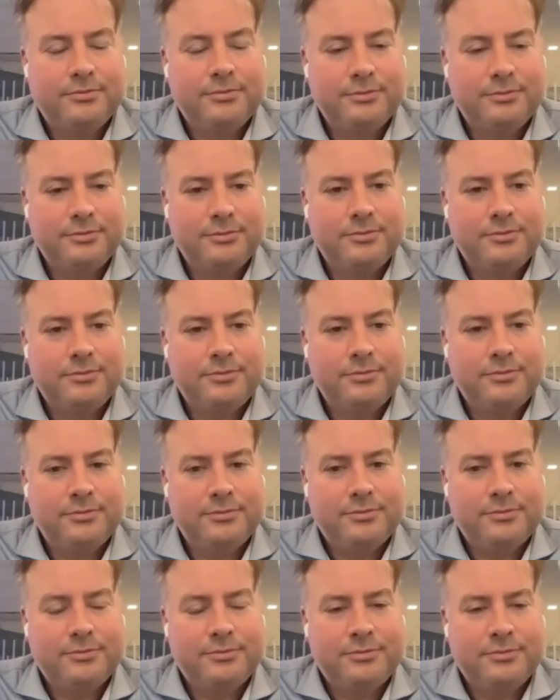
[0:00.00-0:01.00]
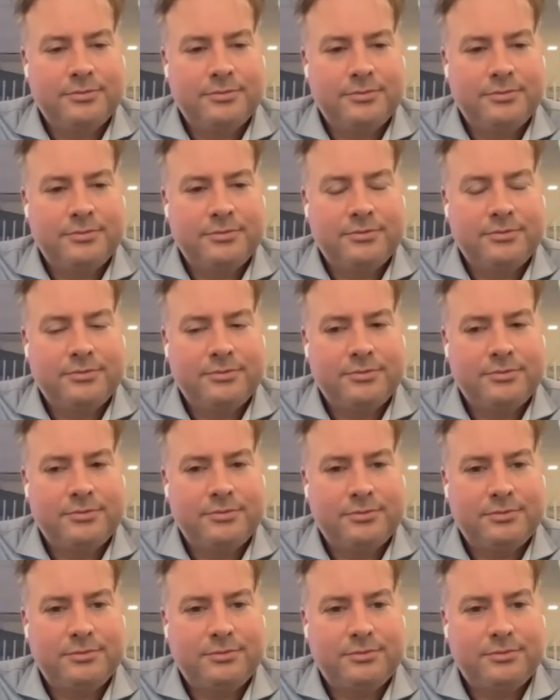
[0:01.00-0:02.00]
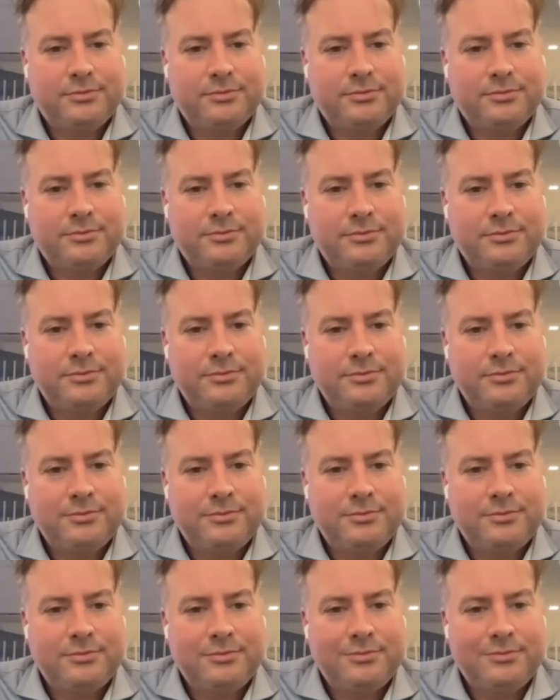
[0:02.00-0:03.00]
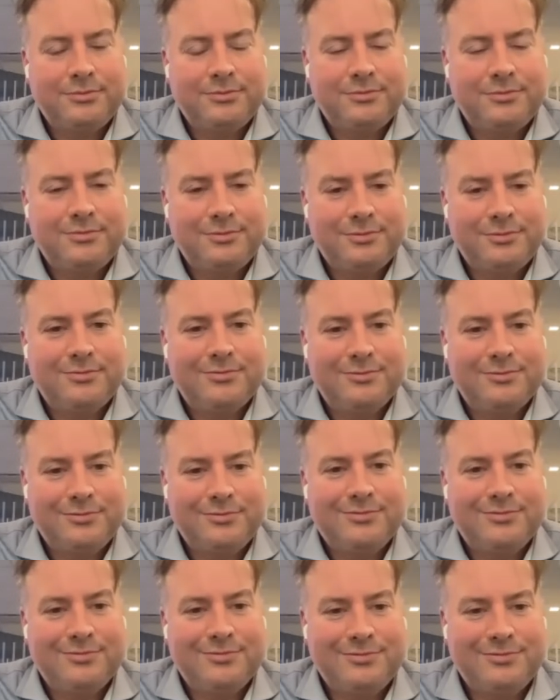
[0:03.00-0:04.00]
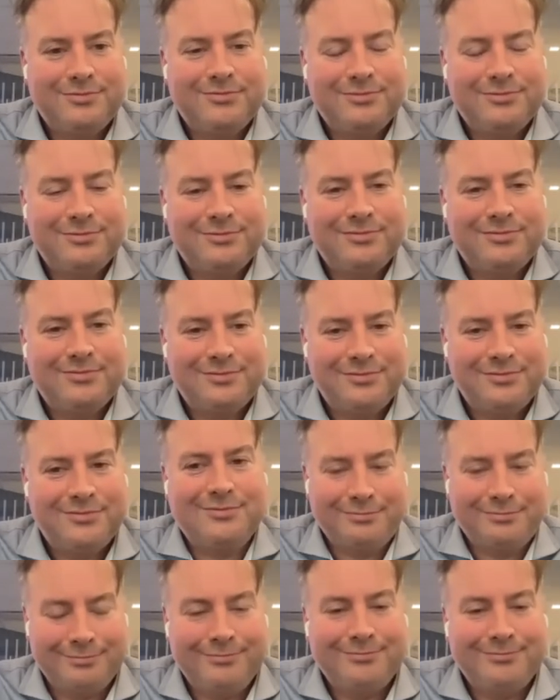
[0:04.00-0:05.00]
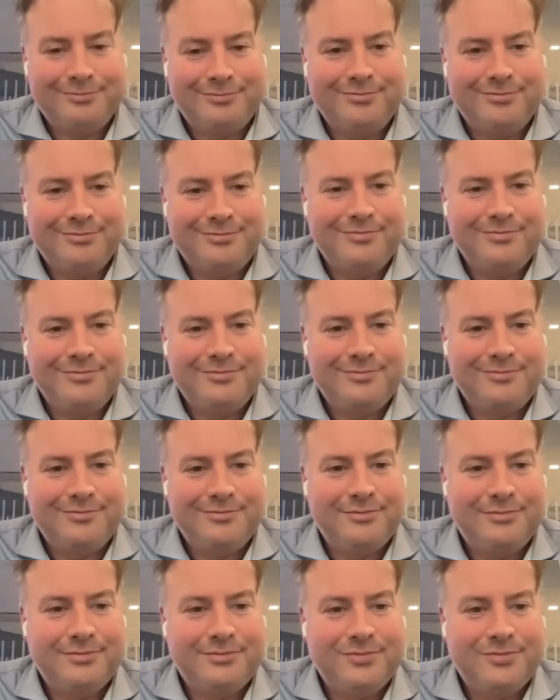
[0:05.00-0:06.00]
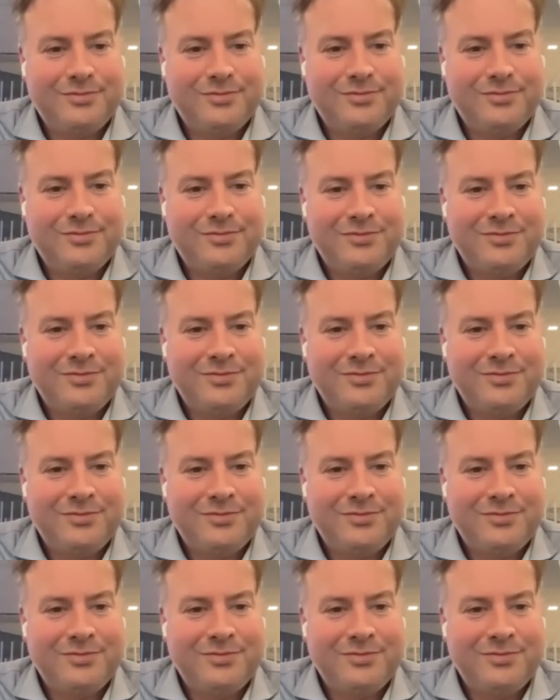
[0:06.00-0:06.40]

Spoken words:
(silent)